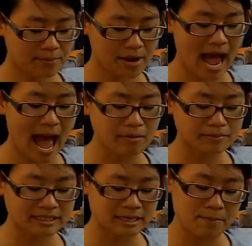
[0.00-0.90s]
And
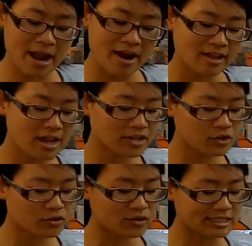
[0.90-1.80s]
perhaps in a parallel
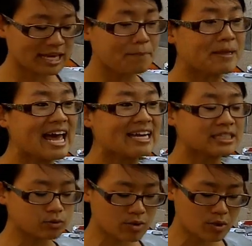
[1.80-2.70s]
universe, like
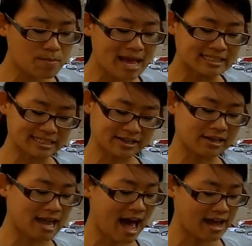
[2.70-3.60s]
planets, we were meant to
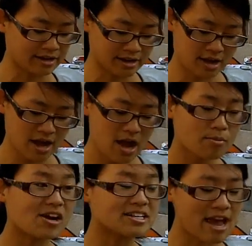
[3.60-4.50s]
collide.
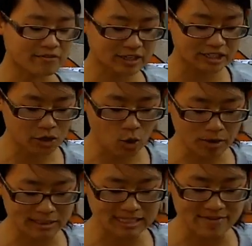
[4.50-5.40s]
But our diverging
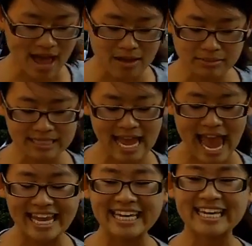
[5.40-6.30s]
orbits leave empty,
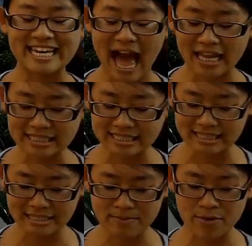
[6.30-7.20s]
aching
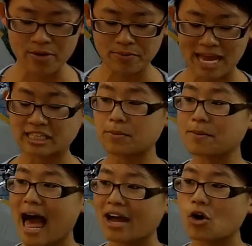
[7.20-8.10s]
galaxies in my ribcage, a
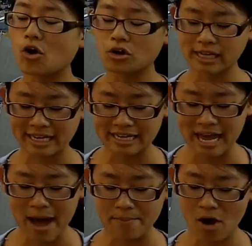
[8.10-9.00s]
black hole
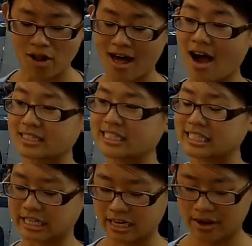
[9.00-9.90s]
eating up all
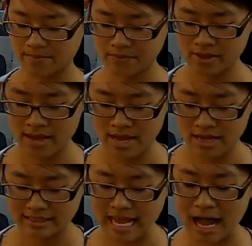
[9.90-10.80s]
oxygen.
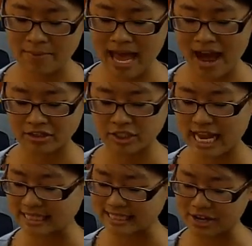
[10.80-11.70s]
Tell me how you
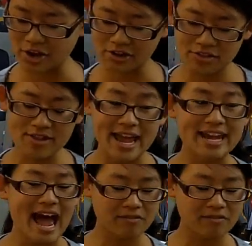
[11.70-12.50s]
chase the earth night